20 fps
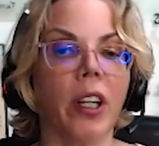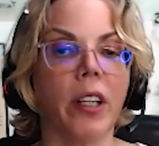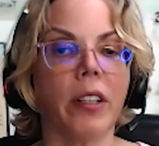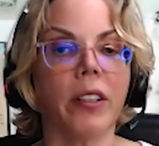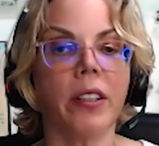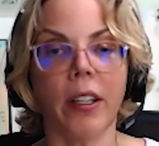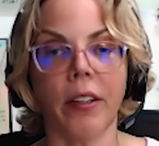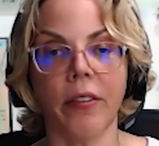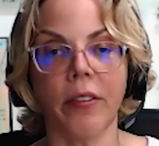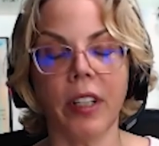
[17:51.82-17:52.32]

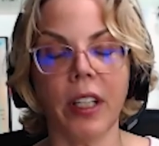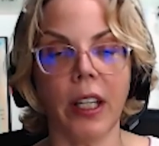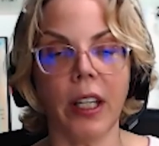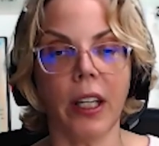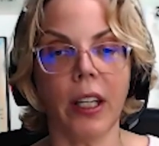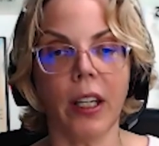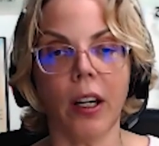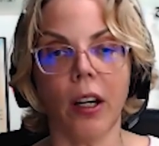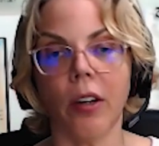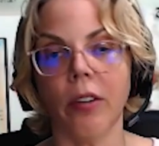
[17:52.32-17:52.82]

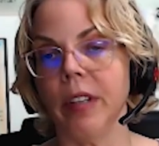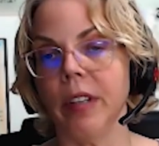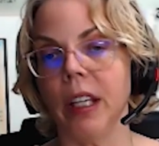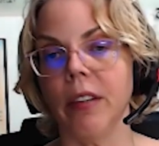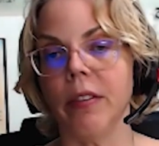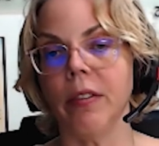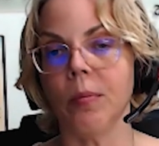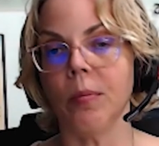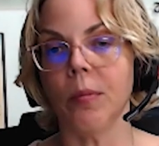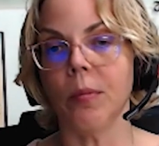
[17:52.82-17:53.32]
creativity of
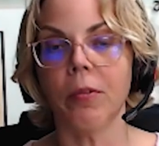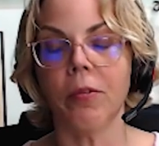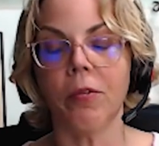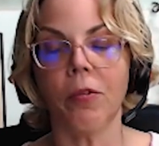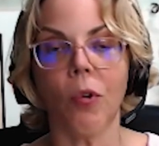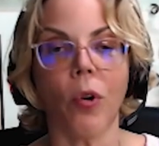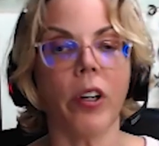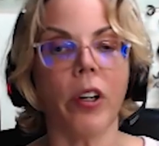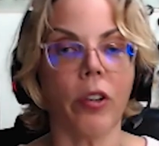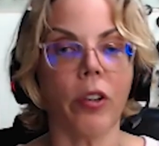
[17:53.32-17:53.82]
even
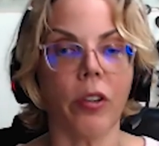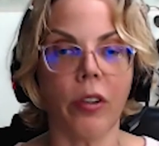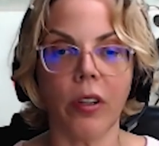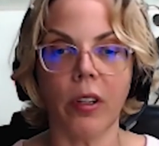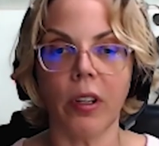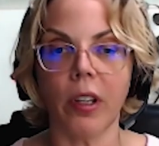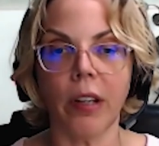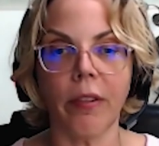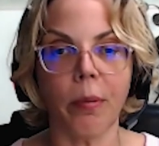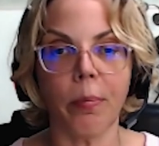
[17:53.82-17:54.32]
before you're
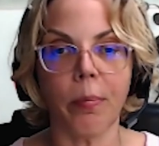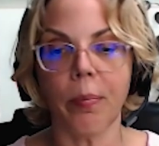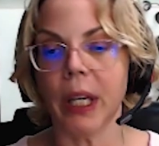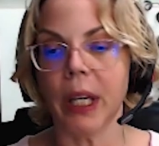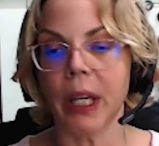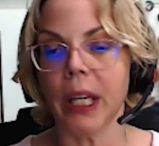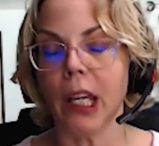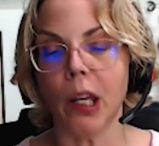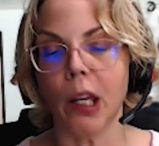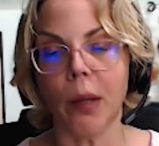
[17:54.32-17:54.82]
even
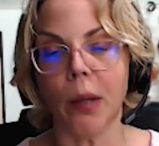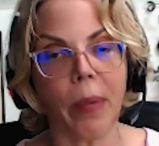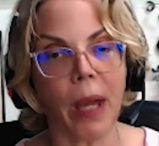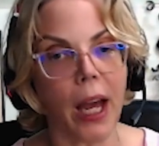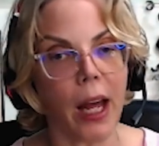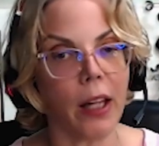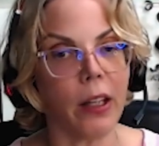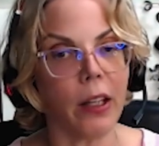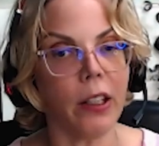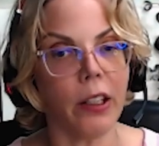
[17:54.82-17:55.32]
picking
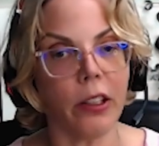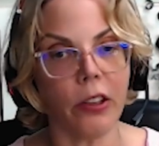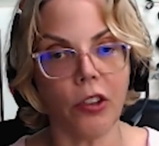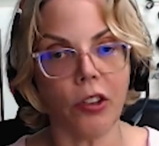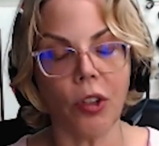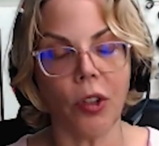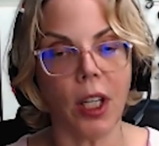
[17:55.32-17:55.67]
palettes,